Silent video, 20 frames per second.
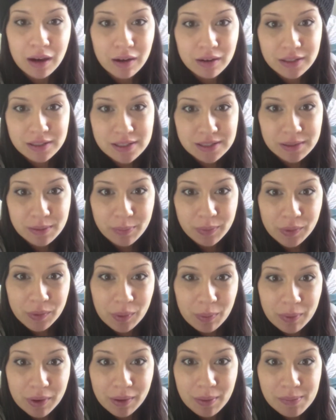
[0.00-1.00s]
honestly I'm a
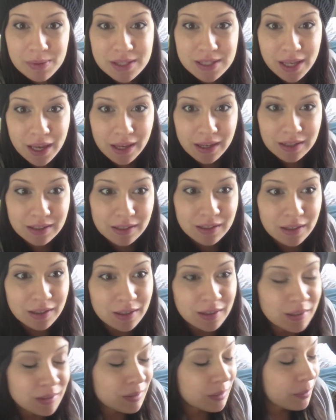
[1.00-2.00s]
little bit upset
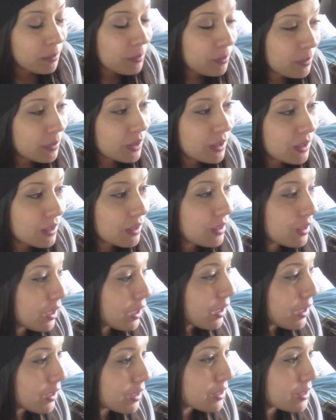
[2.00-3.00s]

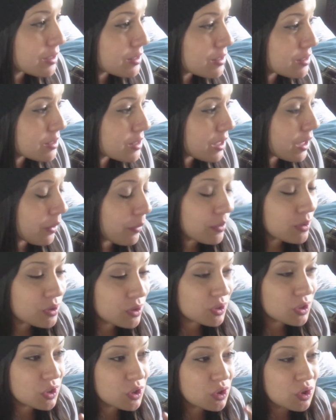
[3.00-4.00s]
because I was
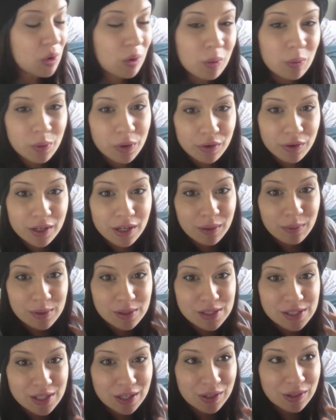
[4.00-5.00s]
just so worried. I
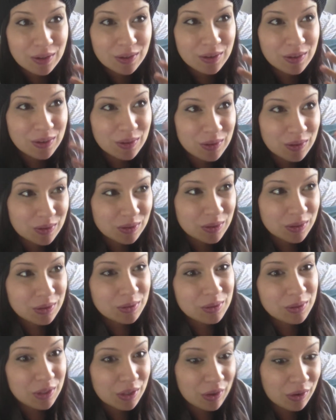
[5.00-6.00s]
was
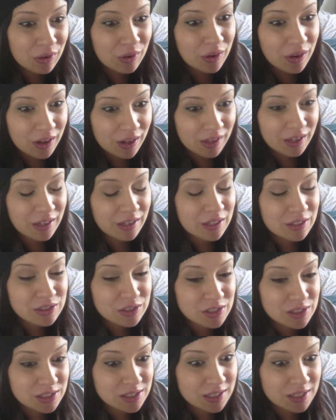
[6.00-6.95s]
literally crying and I